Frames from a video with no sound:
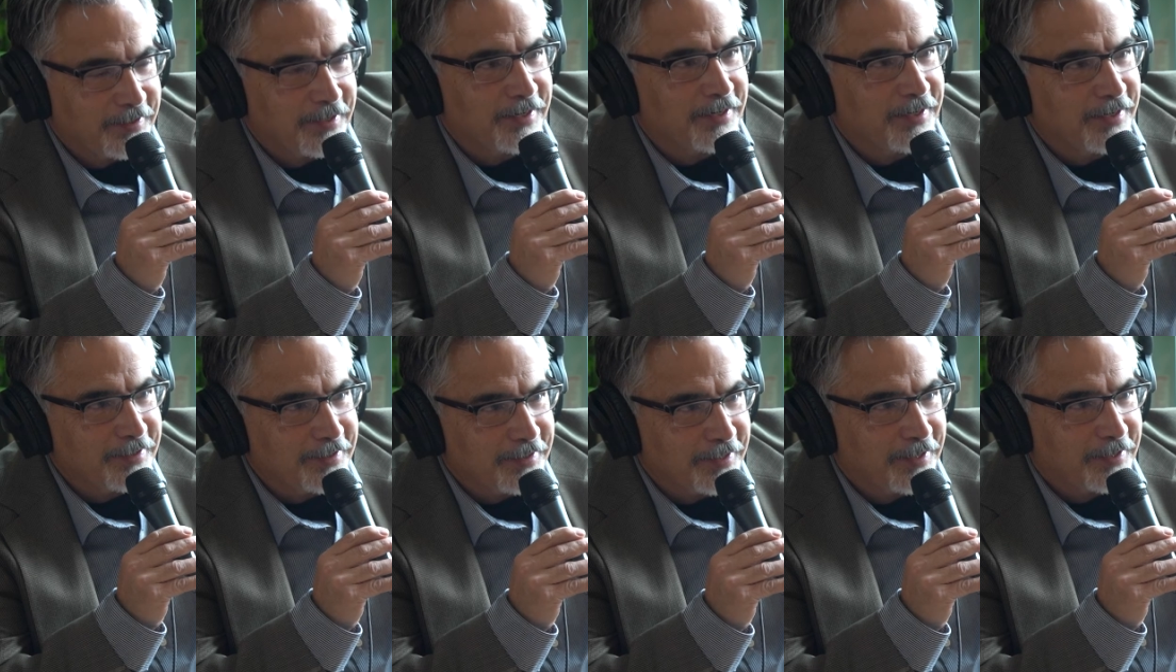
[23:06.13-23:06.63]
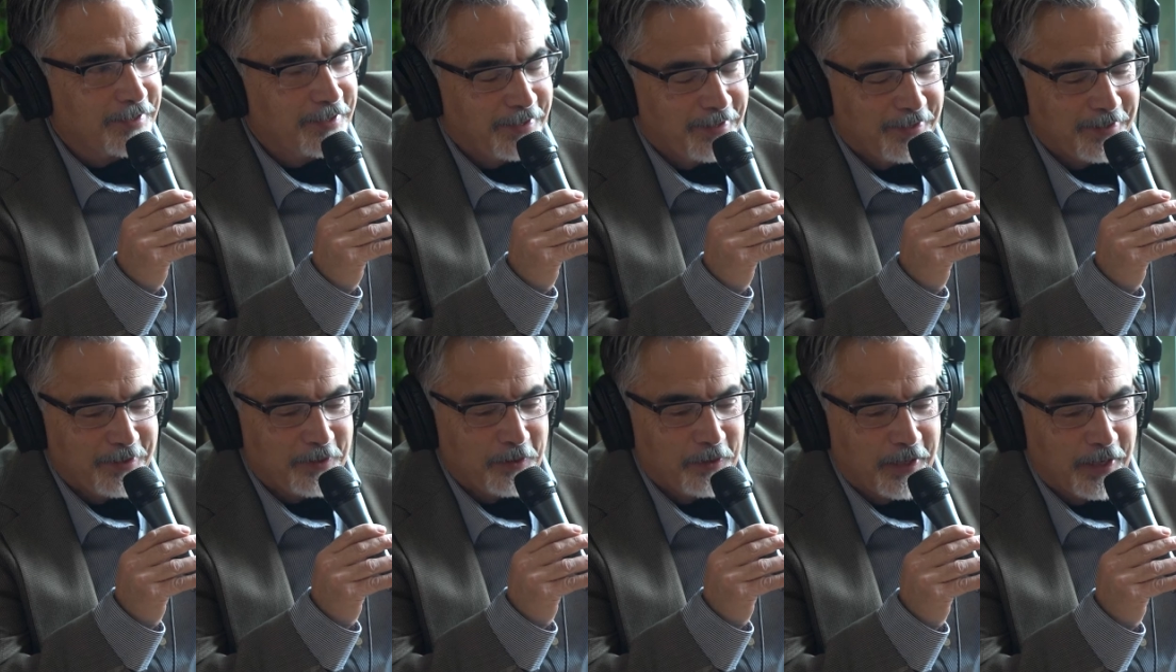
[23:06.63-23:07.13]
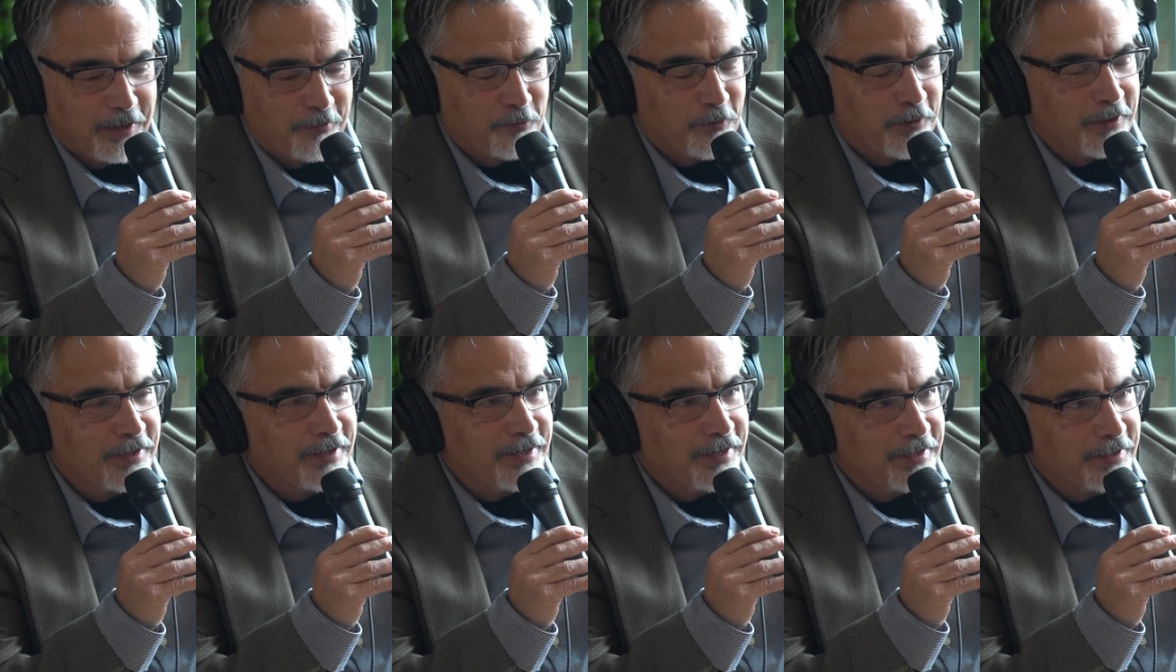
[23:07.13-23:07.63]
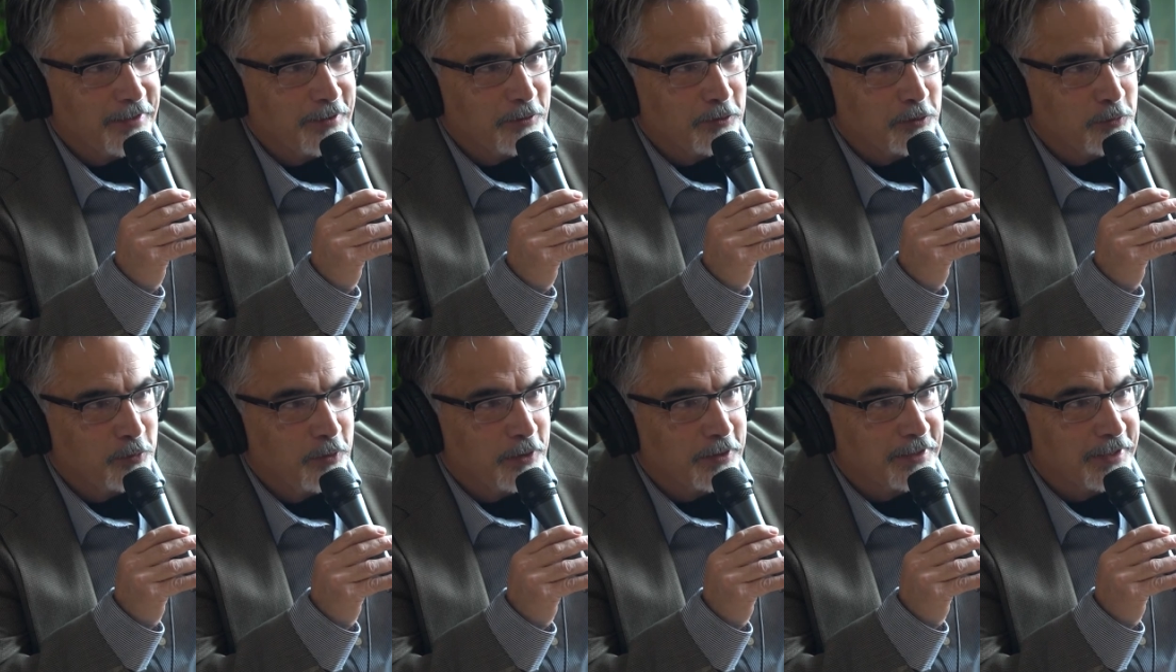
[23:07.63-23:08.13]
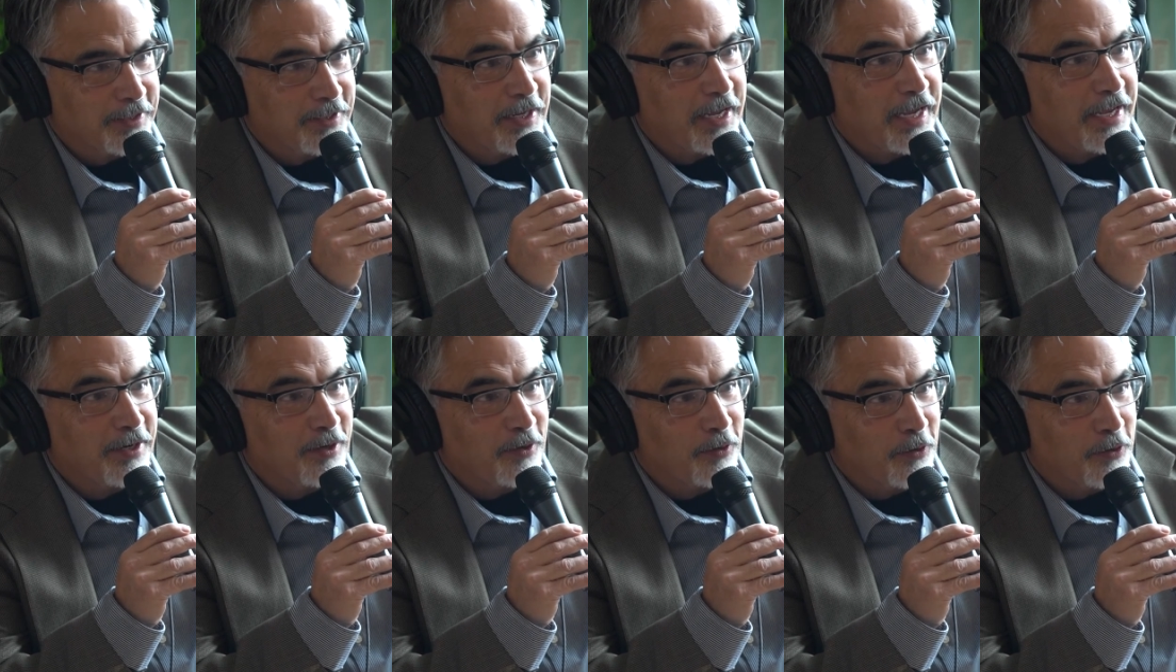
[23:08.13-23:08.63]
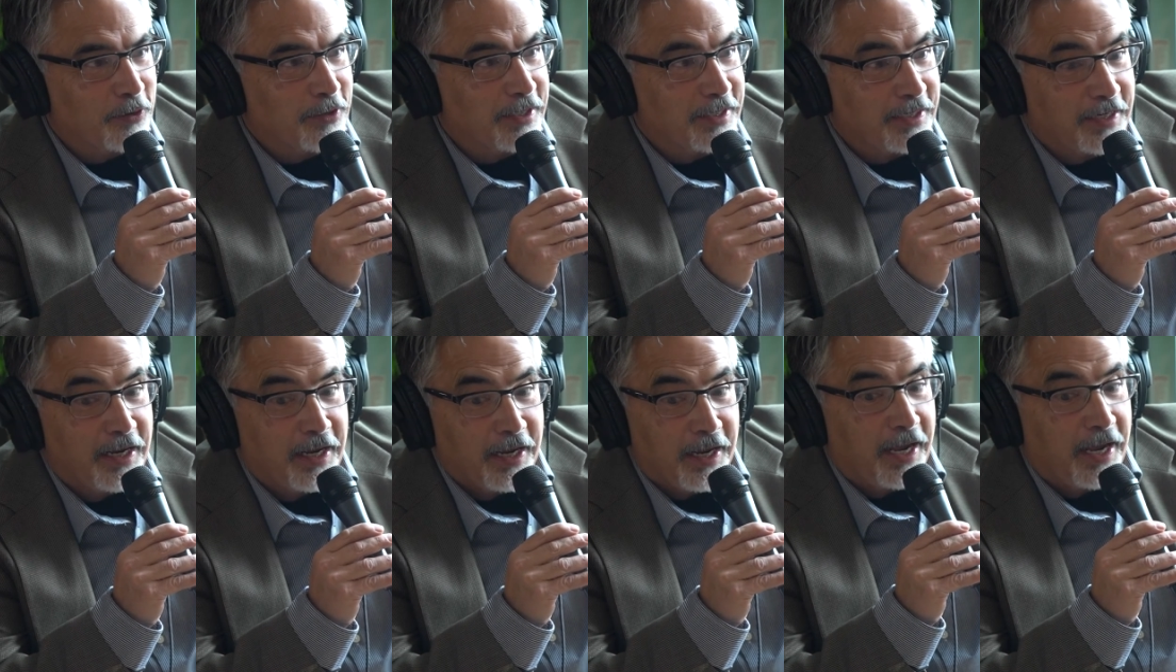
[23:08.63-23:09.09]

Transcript: I like that. You have read a lot of those books and learned it.